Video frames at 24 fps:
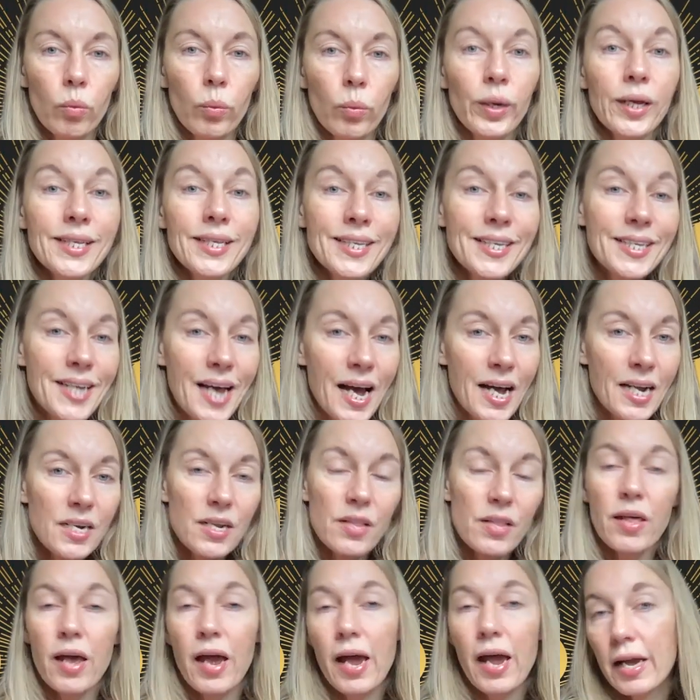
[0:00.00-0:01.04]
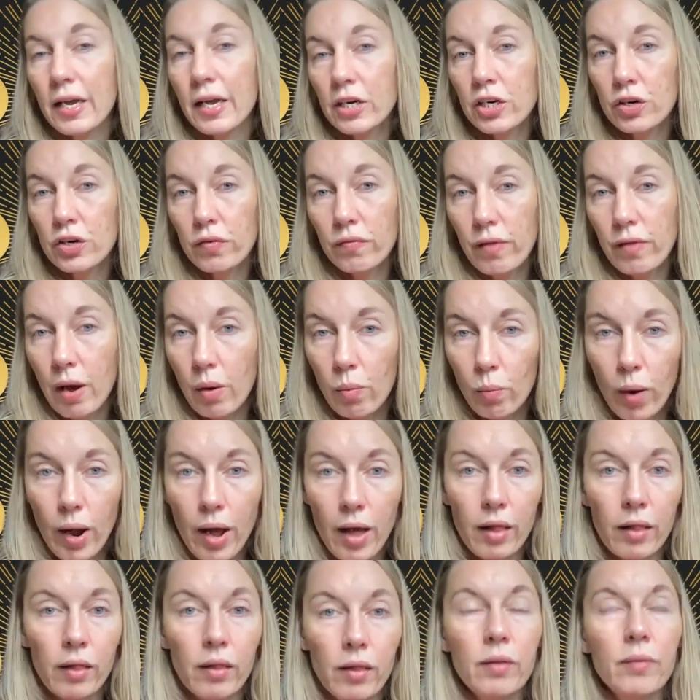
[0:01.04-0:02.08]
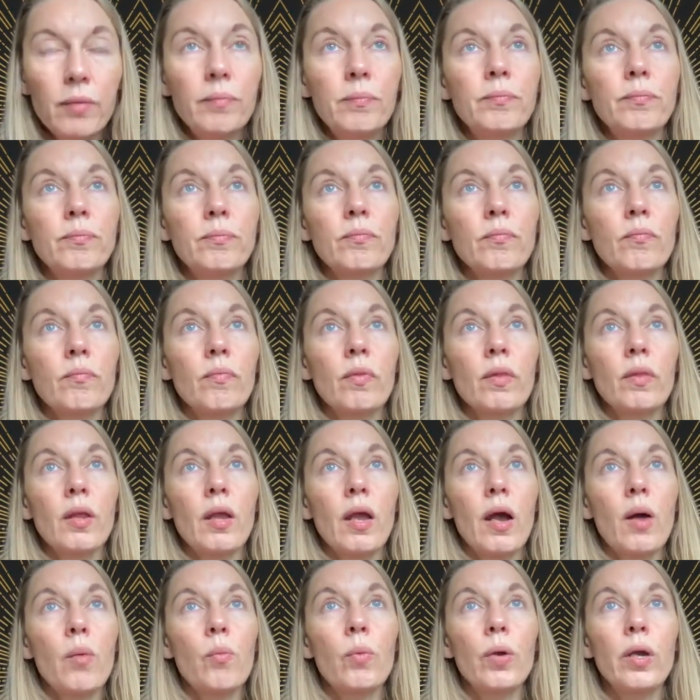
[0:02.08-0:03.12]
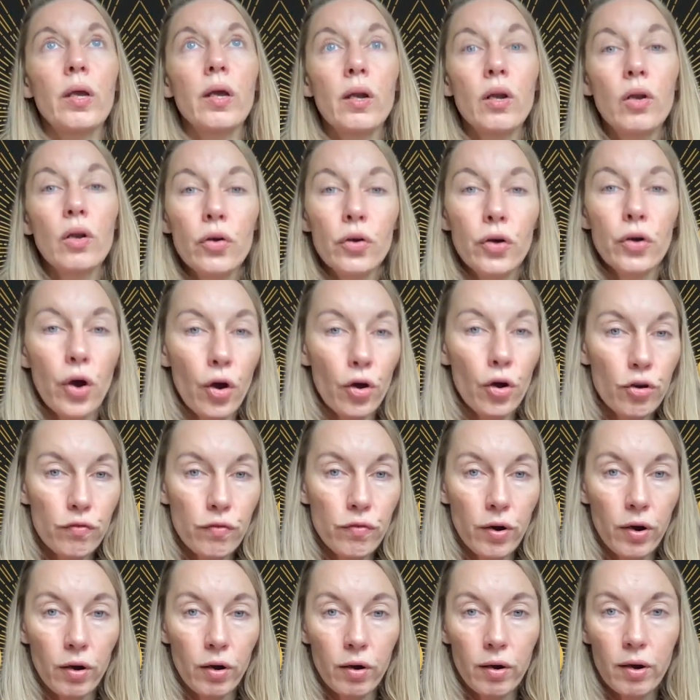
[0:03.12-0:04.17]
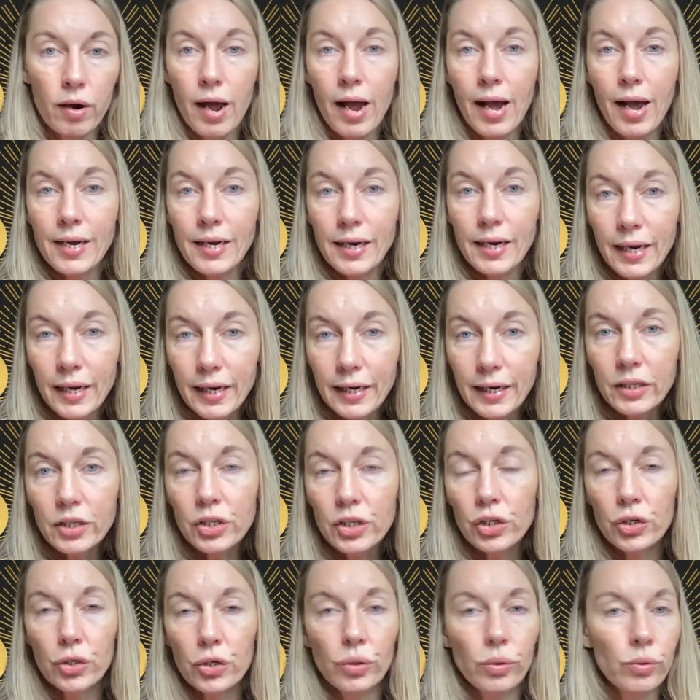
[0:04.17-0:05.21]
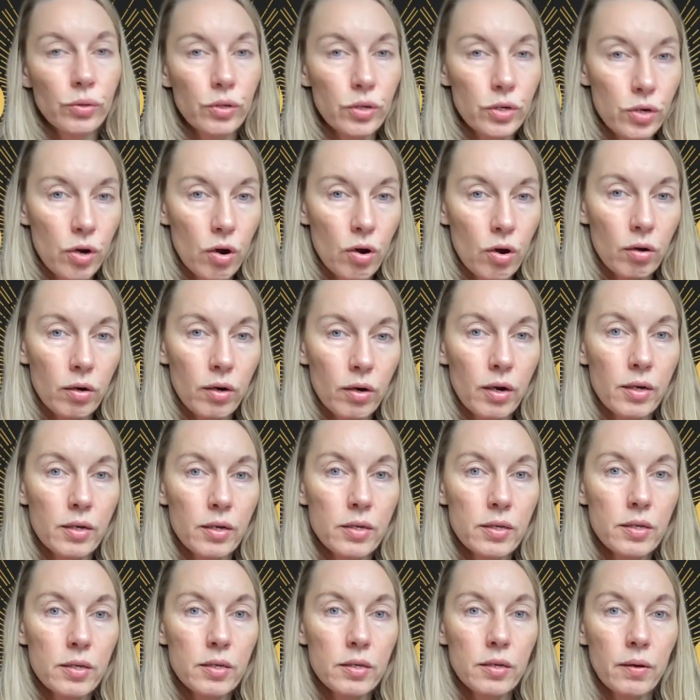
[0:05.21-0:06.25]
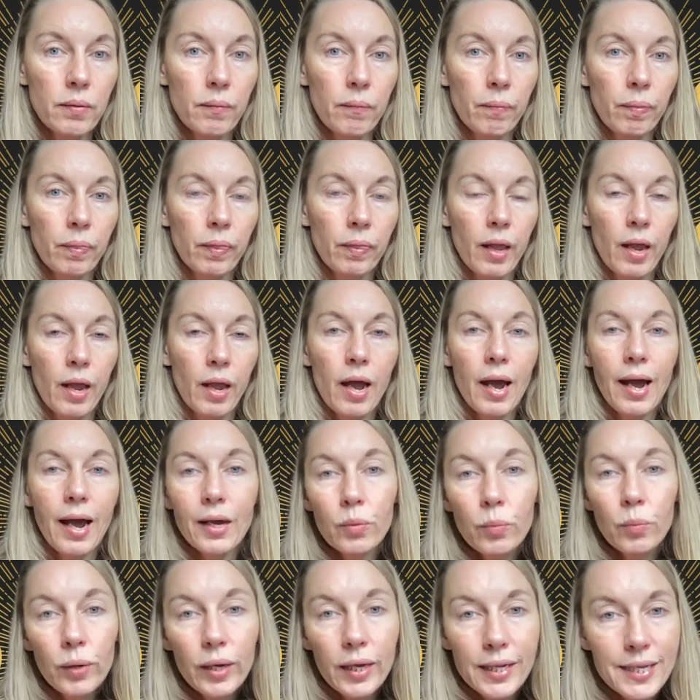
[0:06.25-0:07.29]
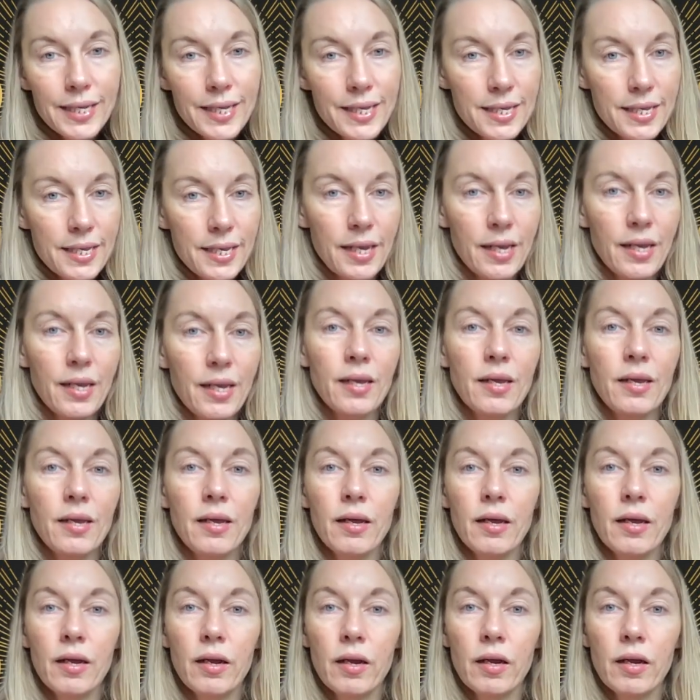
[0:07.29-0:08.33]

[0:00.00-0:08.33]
we can stand at the edge of that well, and we can look over and into the darkness, and we can see